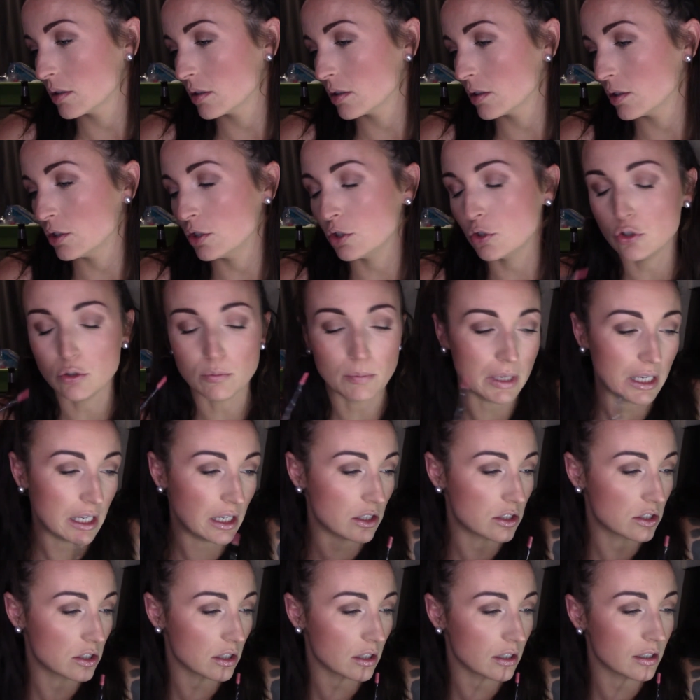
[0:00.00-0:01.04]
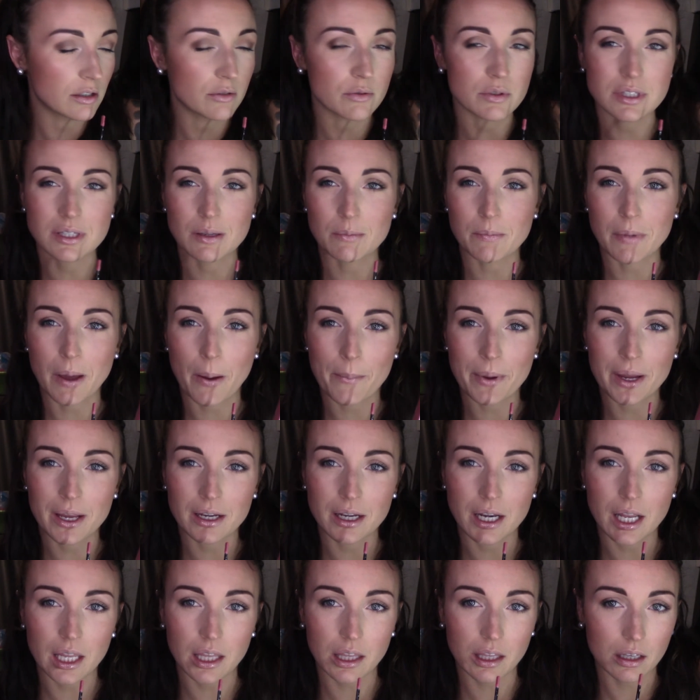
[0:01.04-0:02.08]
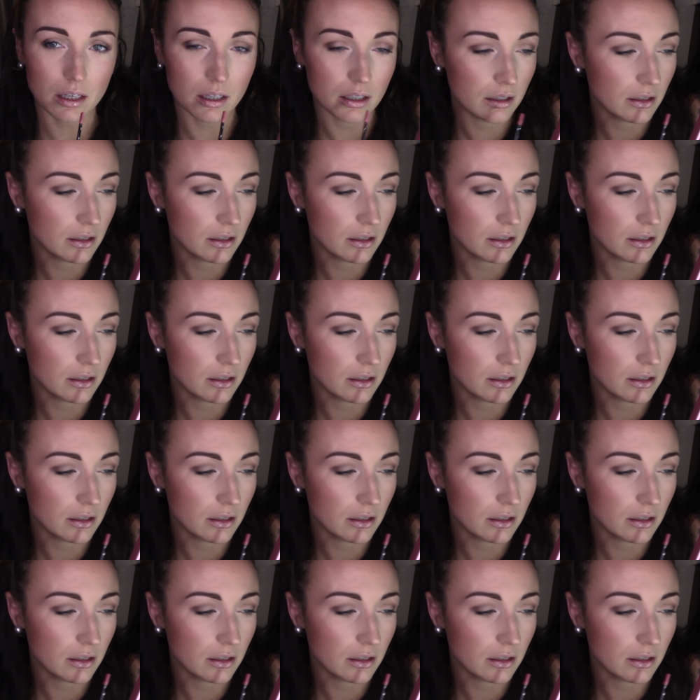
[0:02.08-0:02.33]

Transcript: Nude Beach. I knew it was something about being naked.